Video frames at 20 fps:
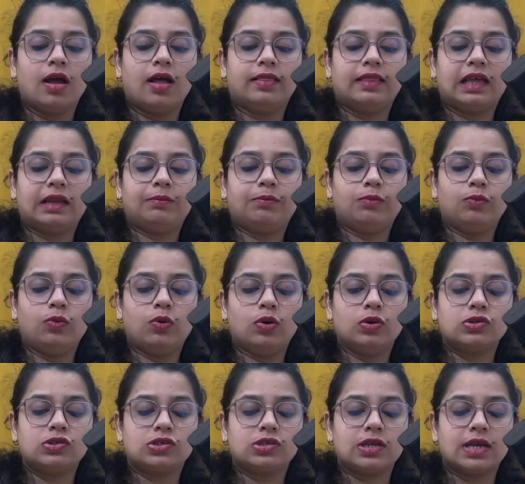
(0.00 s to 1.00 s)
that
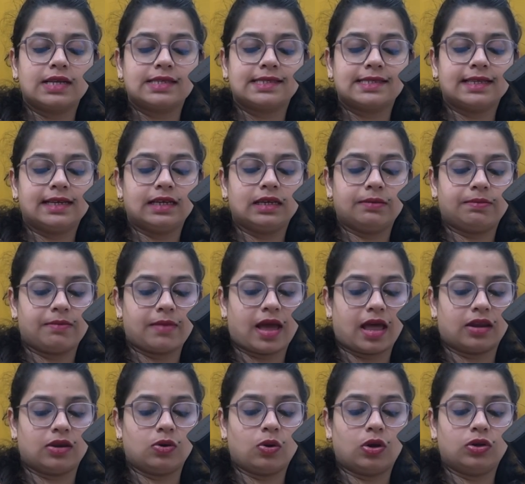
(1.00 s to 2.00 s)
most excellent
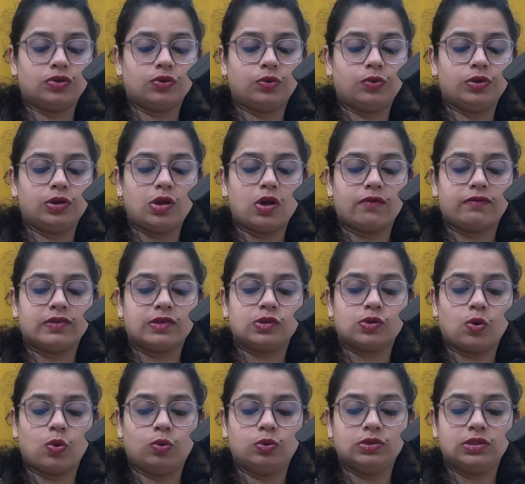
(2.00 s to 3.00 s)
man, not only of his
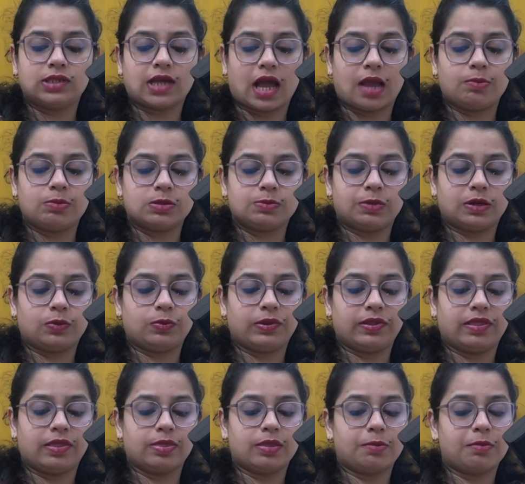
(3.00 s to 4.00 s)
own times but
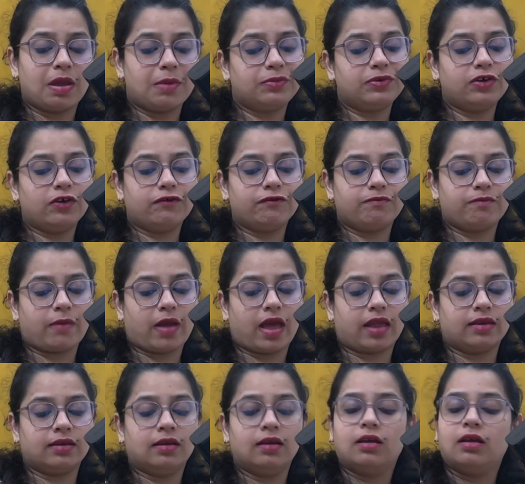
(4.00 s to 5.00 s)
within the memory of
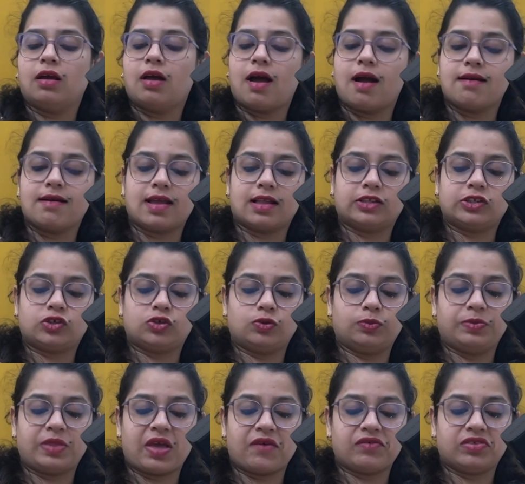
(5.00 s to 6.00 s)
man, against
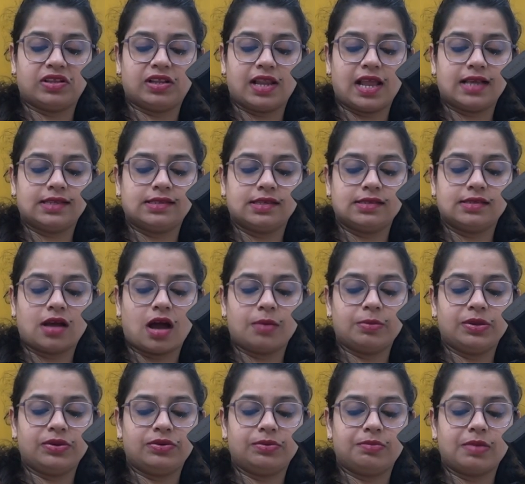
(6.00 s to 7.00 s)
whom nevertheless his
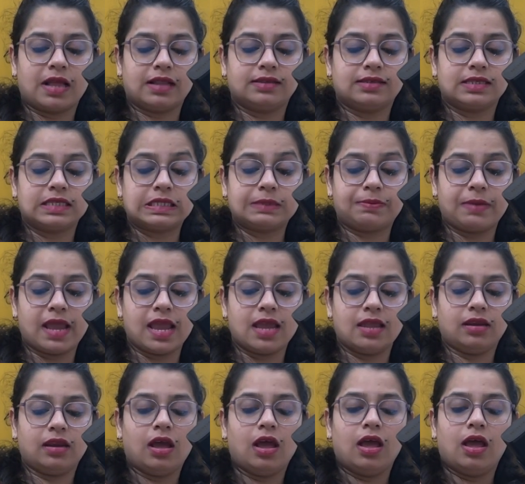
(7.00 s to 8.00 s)
army rebelled in
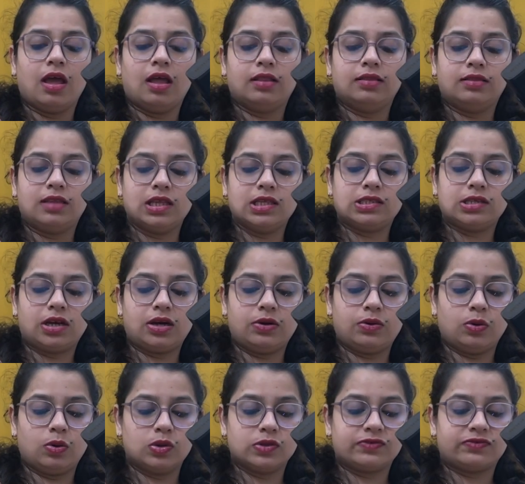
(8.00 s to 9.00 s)
Spain. This
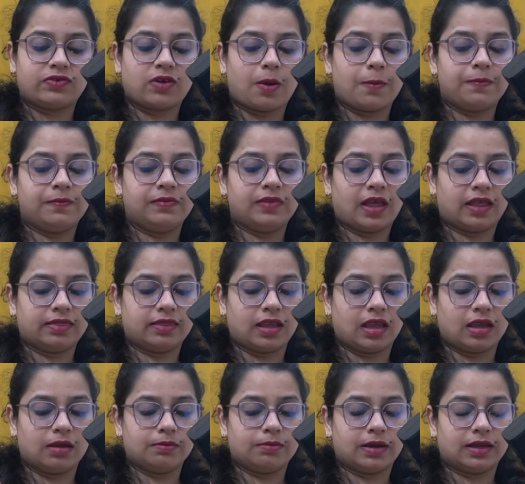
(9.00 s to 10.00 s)
arose from
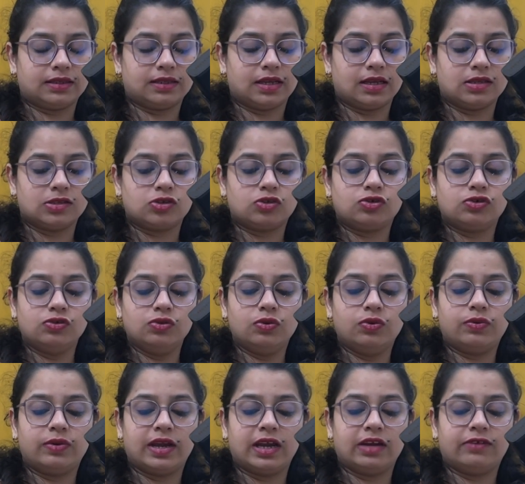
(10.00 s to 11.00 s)
nothing but his too
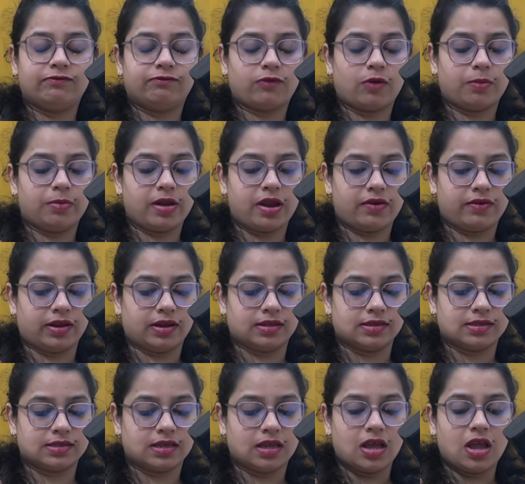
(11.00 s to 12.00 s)
great
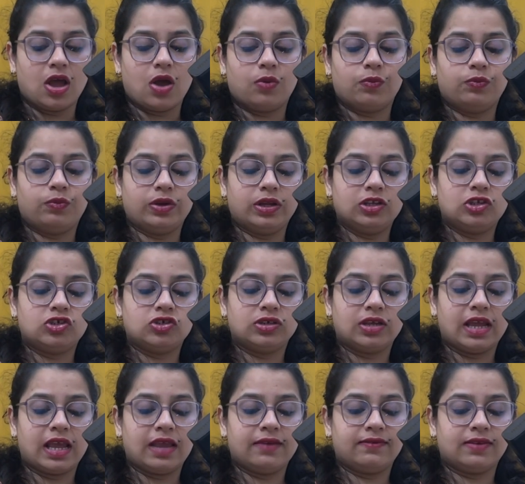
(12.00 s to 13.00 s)
forbearance, which
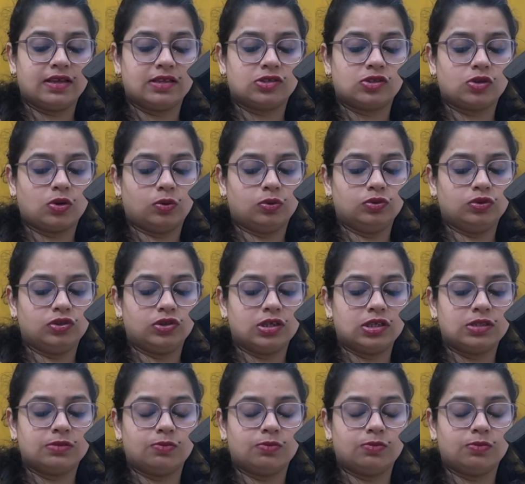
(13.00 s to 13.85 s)
gave his soldiers